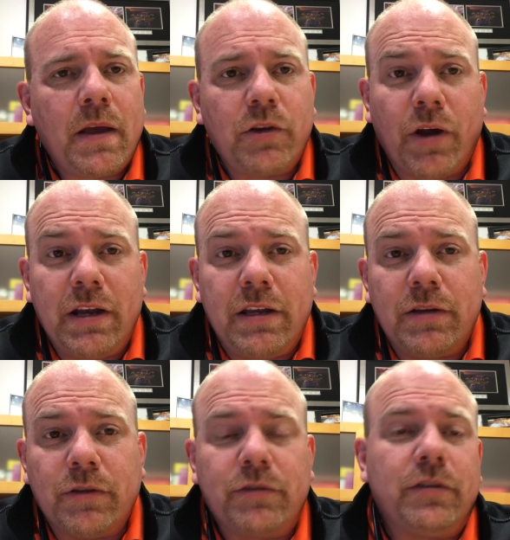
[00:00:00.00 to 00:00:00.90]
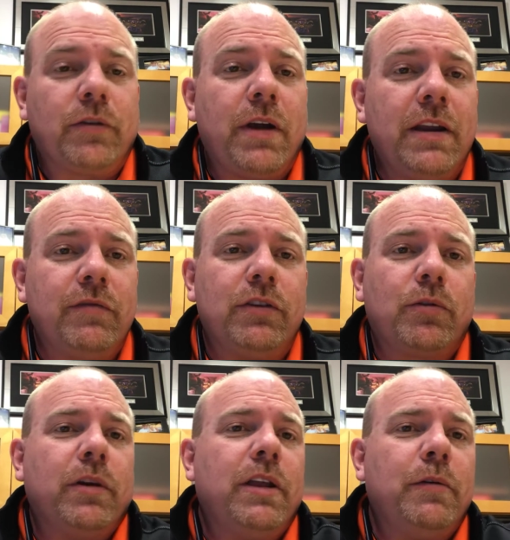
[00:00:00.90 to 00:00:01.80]
great deals and the great
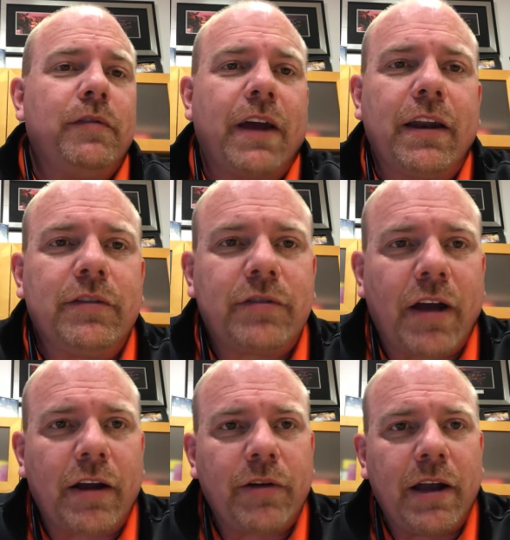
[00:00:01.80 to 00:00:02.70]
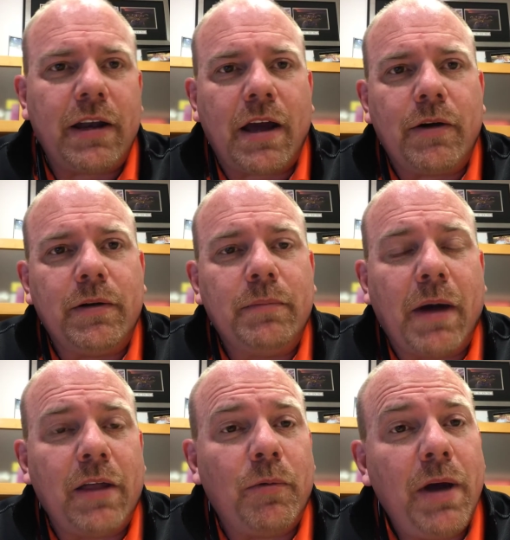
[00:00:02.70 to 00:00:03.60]
inventory that we've got in stock right now. And
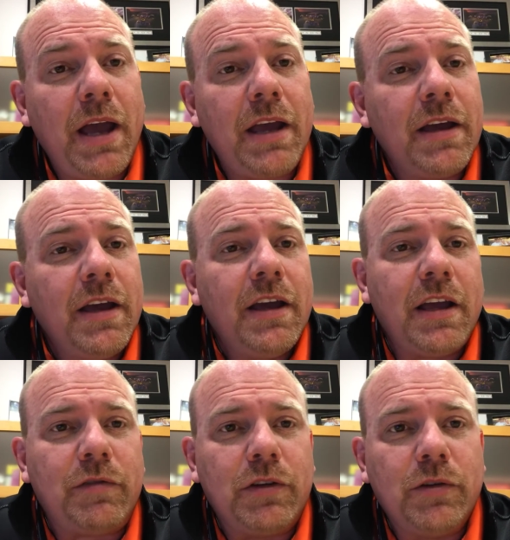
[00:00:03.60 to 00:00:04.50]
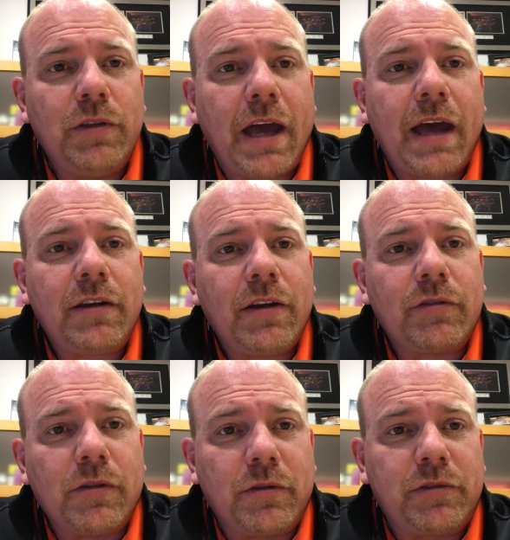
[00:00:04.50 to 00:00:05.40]
by the way, if you do that,
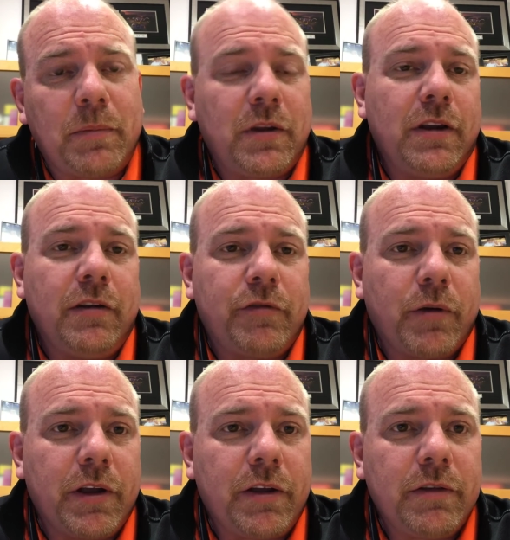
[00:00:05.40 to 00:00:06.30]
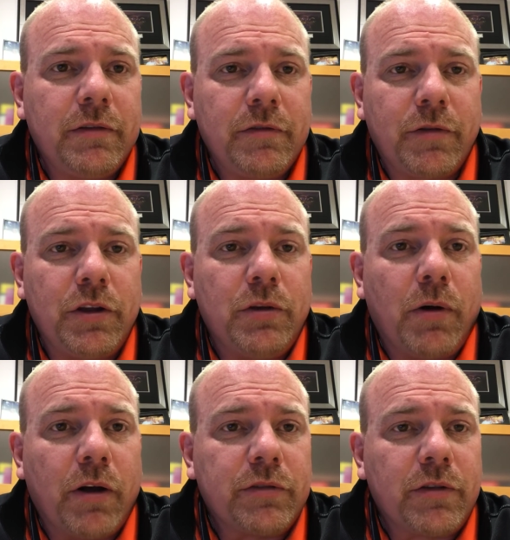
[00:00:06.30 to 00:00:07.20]
there's a little something in it for you
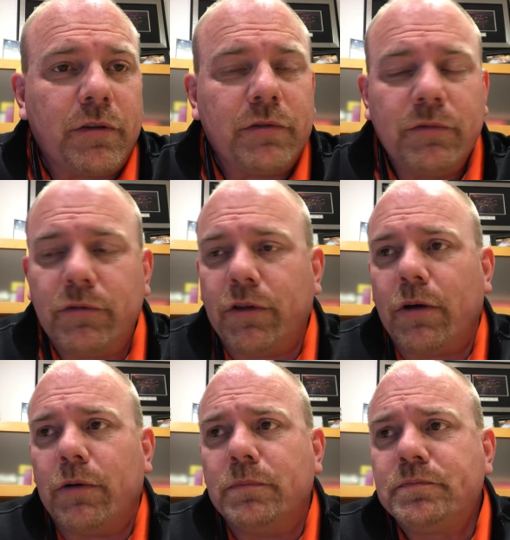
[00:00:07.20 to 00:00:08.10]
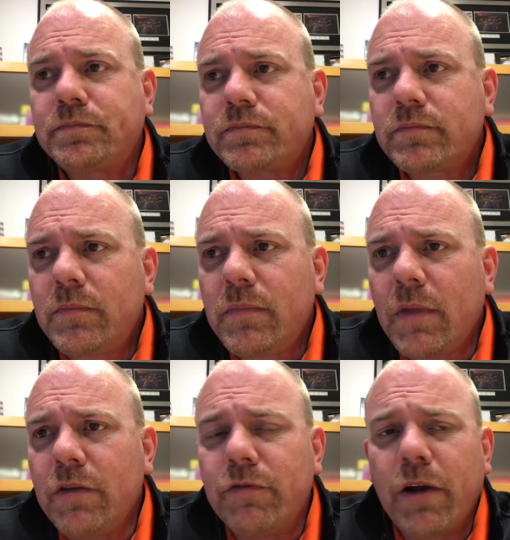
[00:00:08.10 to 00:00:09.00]
also. So
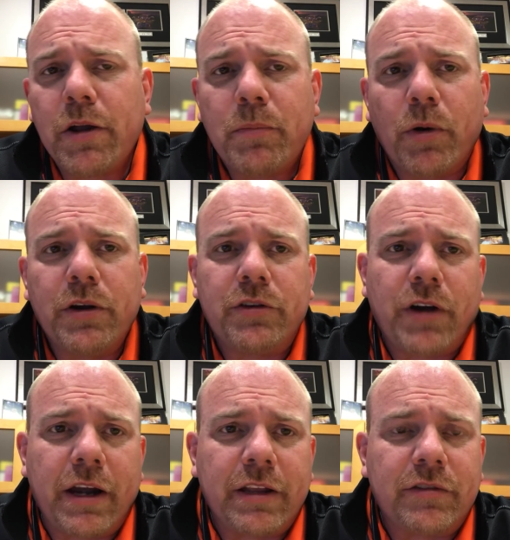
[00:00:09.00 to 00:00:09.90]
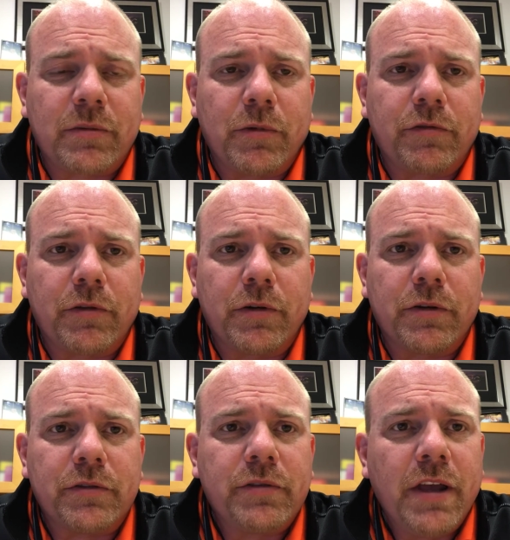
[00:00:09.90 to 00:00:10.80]
Very important to try to get some
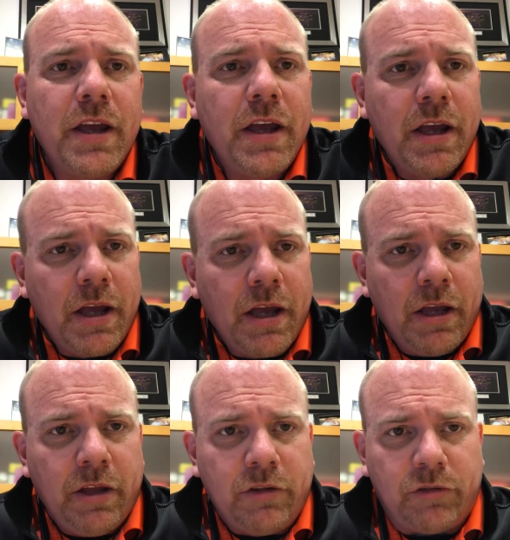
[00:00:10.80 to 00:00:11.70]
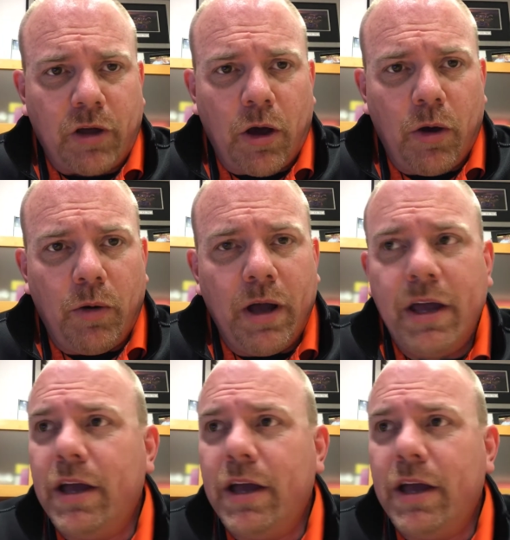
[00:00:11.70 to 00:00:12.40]
referrals. So,